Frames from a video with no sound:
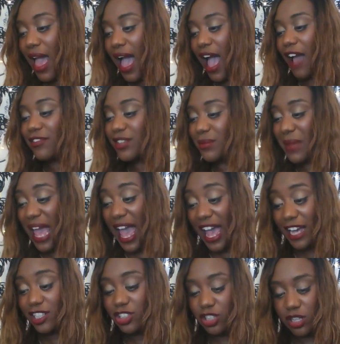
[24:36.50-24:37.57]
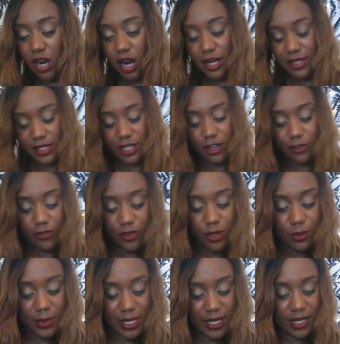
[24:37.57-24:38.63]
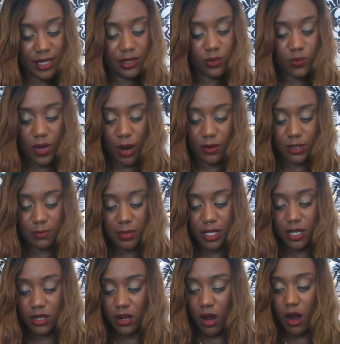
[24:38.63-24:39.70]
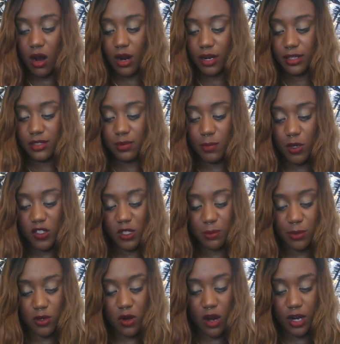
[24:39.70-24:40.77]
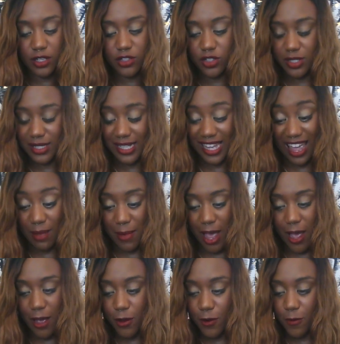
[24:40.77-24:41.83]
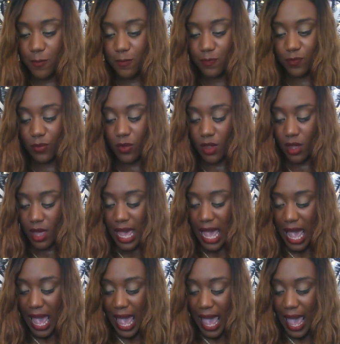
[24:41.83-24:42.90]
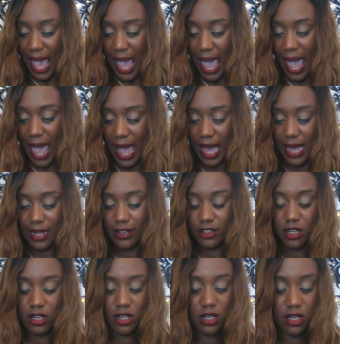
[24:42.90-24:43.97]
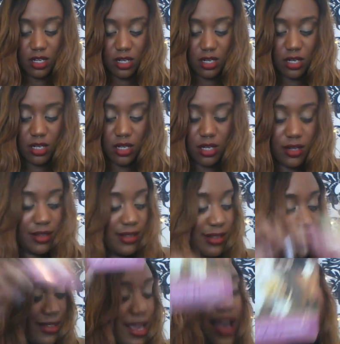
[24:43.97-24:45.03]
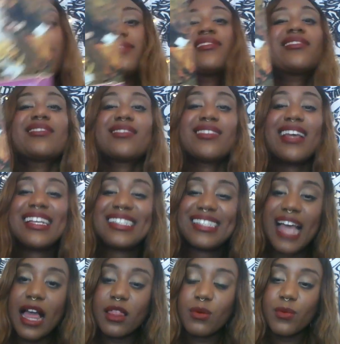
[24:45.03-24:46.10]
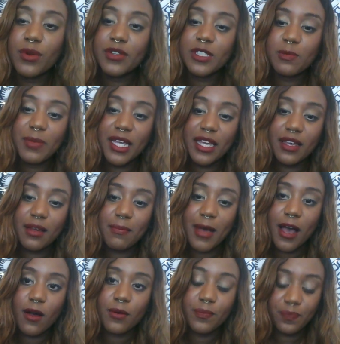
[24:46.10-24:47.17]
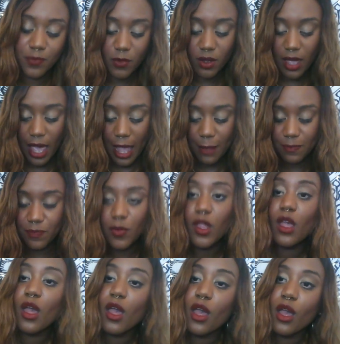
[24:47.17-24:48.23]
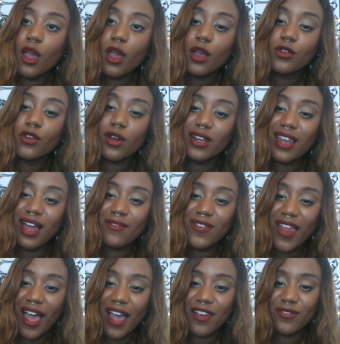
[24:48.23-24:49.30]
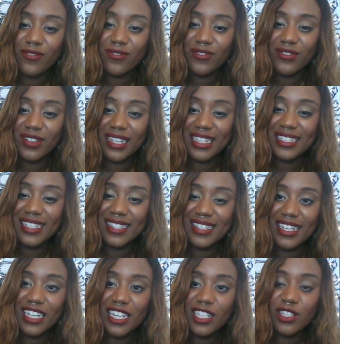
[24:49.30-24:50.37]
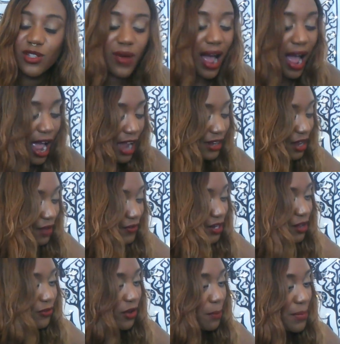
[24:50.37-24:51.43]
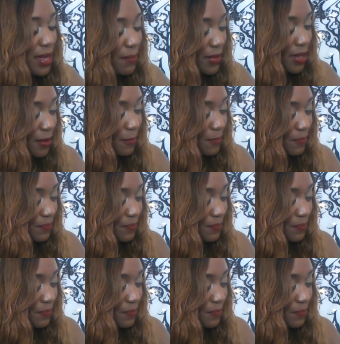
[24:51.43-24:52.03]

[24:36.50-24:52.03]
I have some extra cards here for you because when I was pulling cards, multiple cards just came out. And Yes, exactly what we're speaking about. Okay. Your love life is ascending to a higher level of commitment.